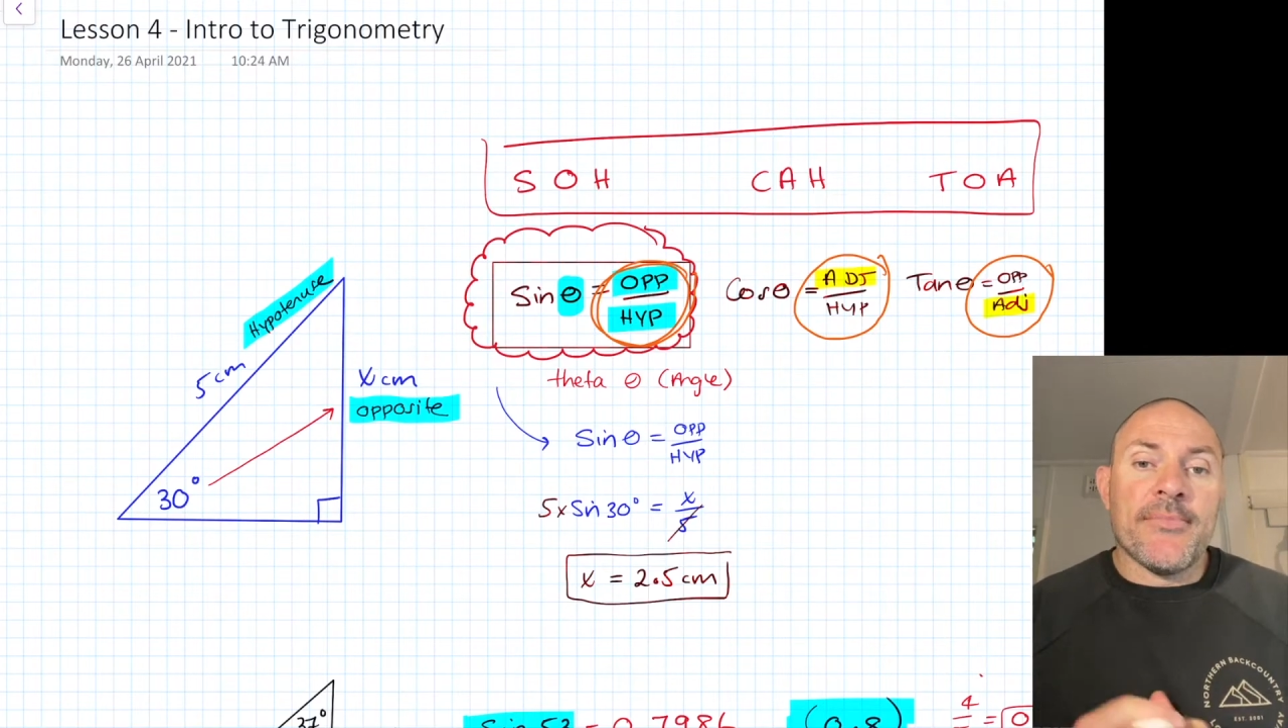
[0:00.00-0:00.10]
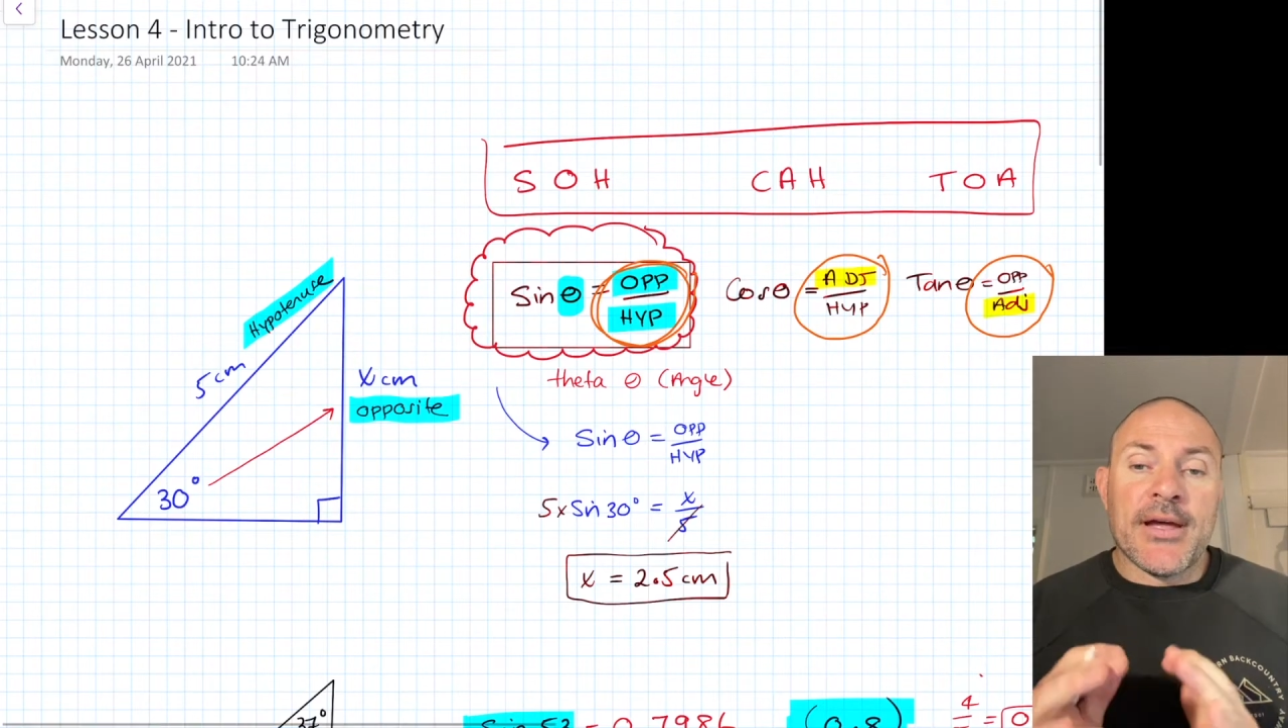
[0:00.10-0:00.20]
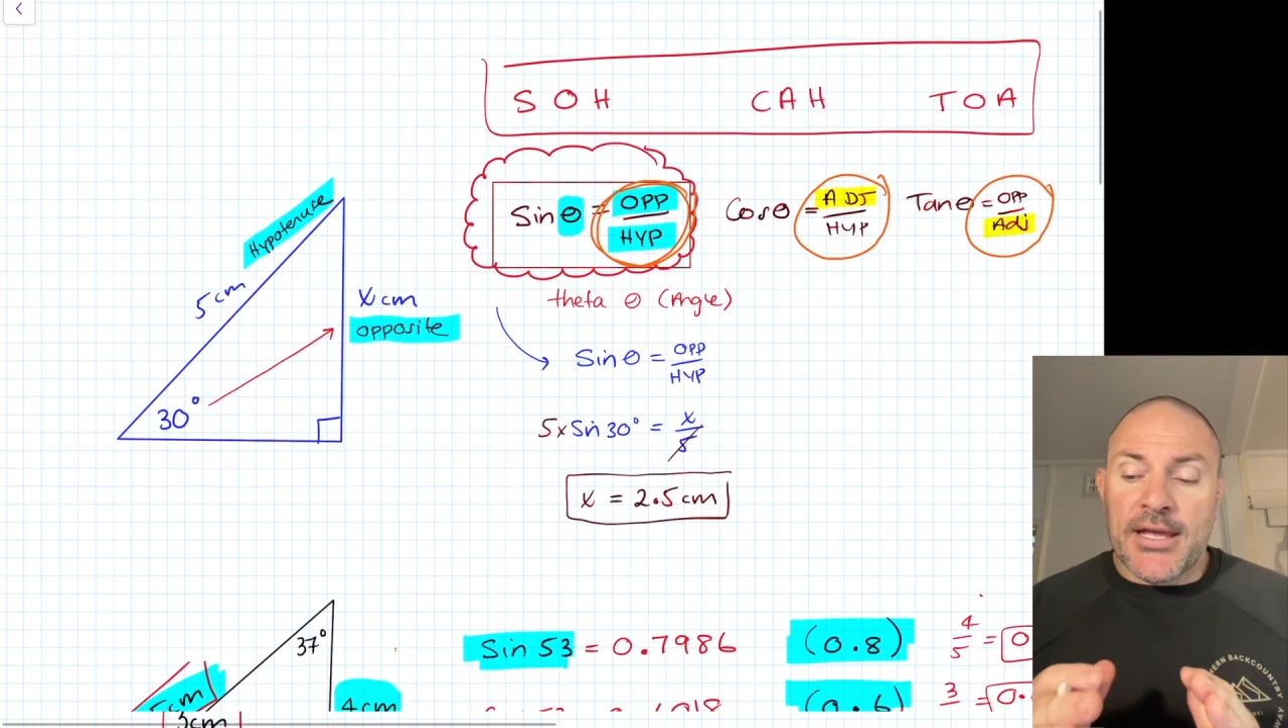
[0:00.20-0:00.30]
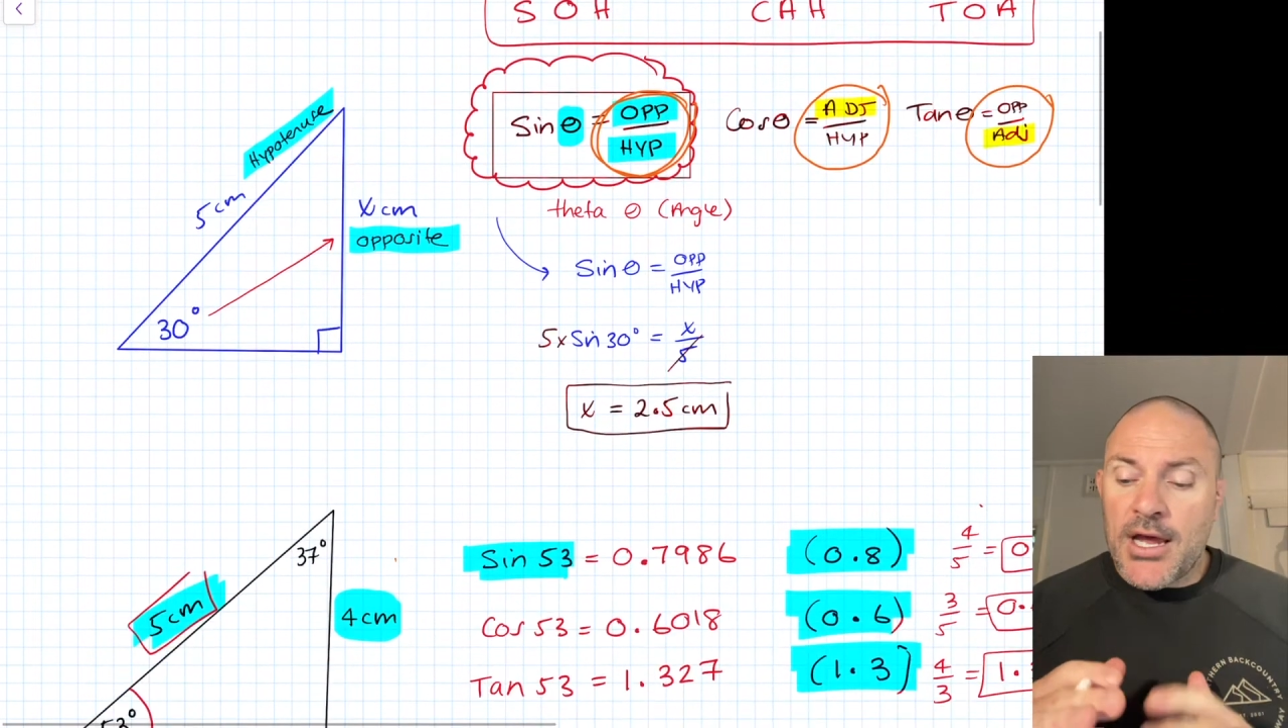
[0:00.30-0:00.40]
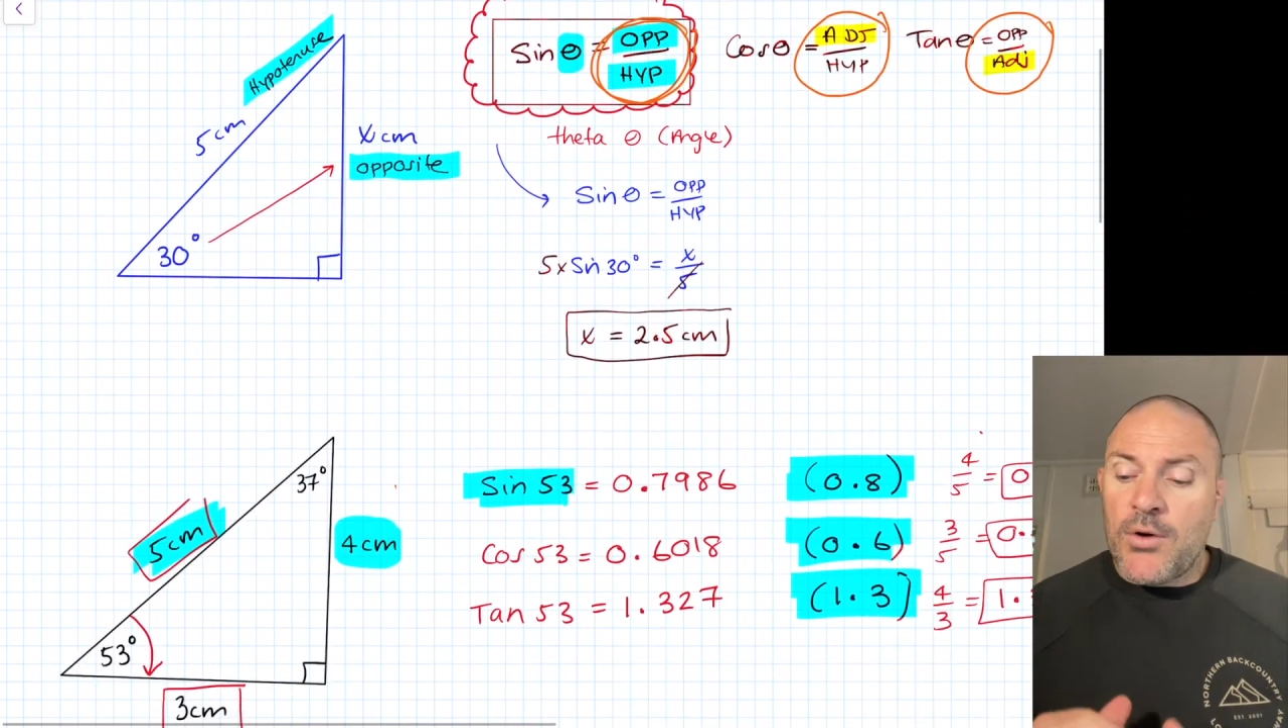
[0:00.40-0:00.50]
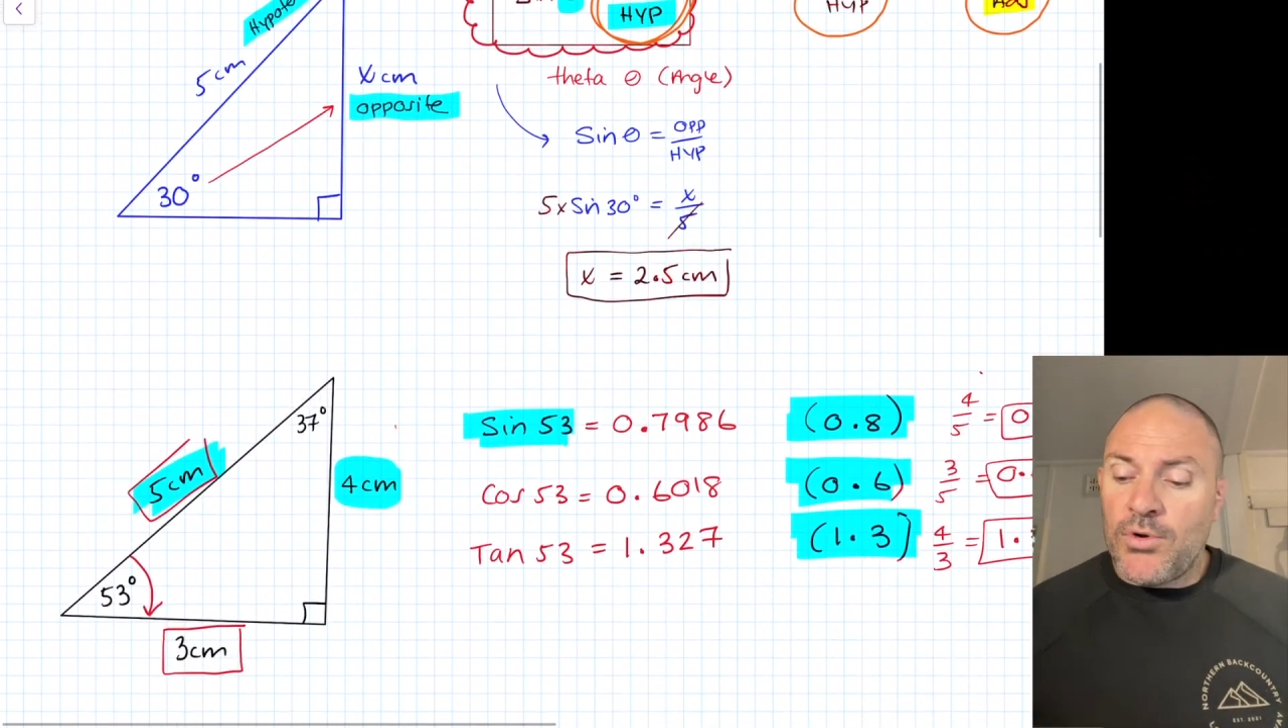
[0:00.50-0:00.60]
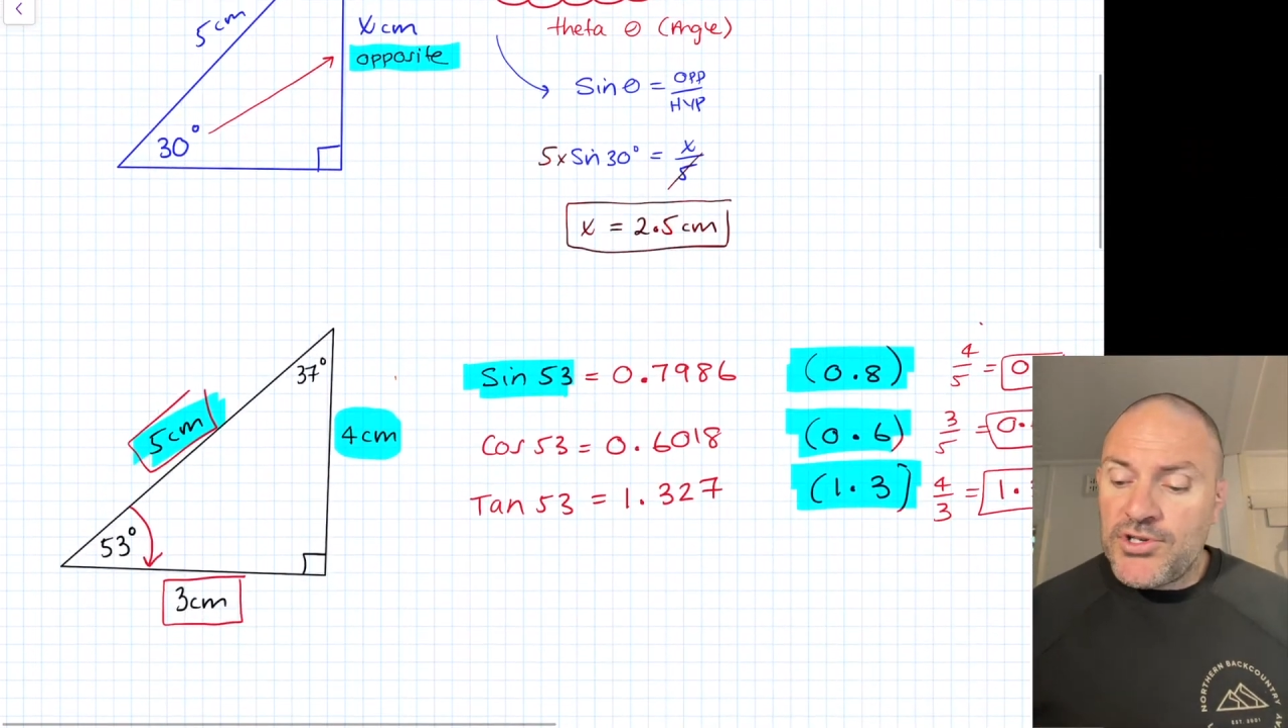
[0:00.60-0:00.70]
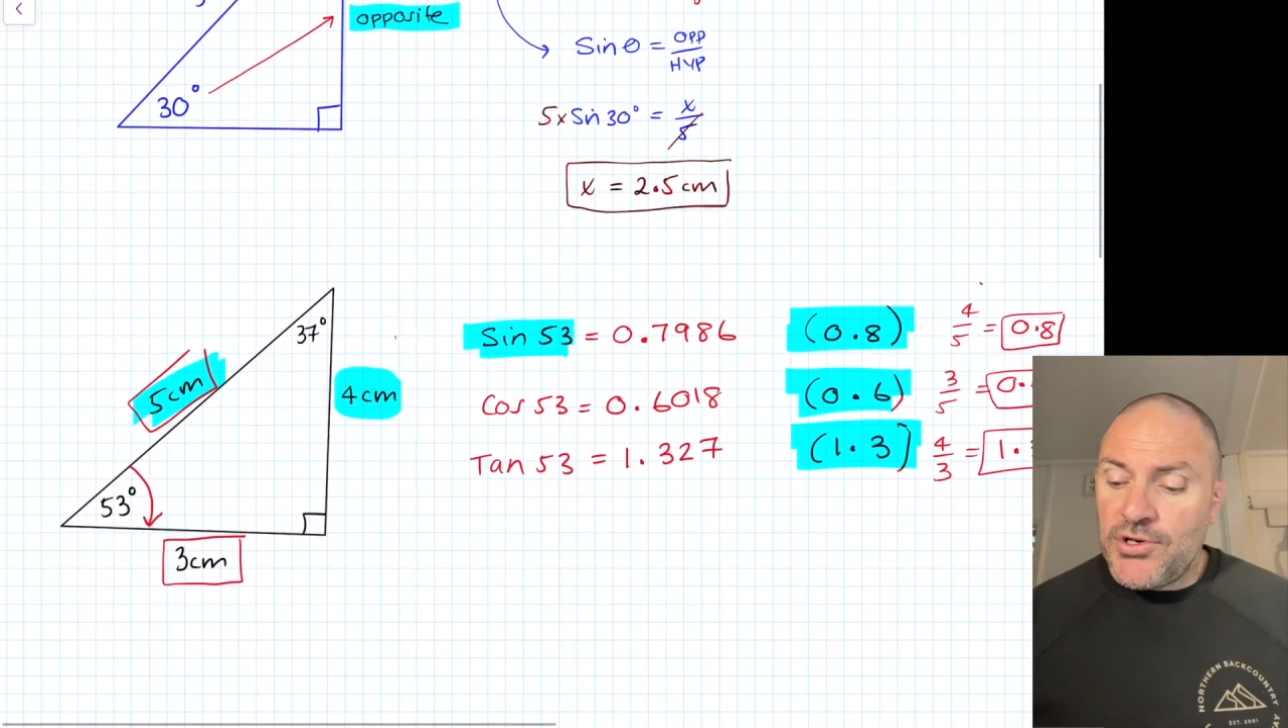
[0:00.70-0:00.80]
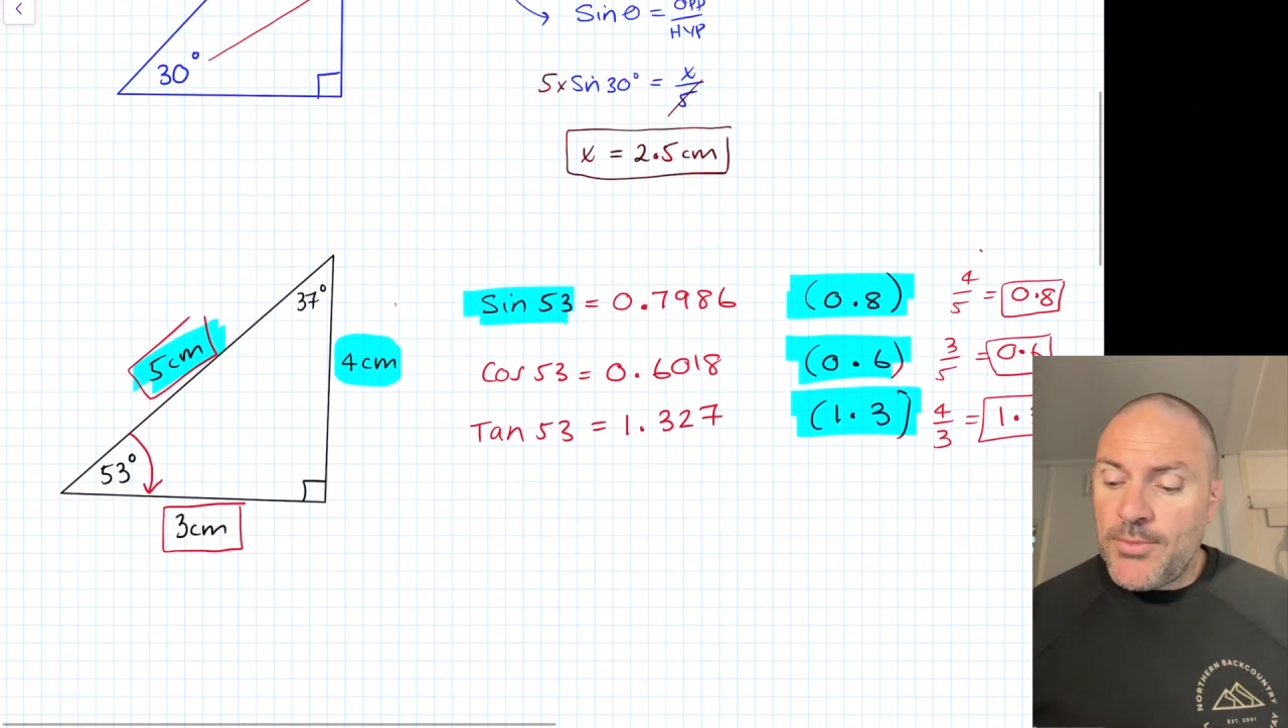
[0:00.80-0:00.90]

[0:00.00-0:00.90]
Okay, I want you to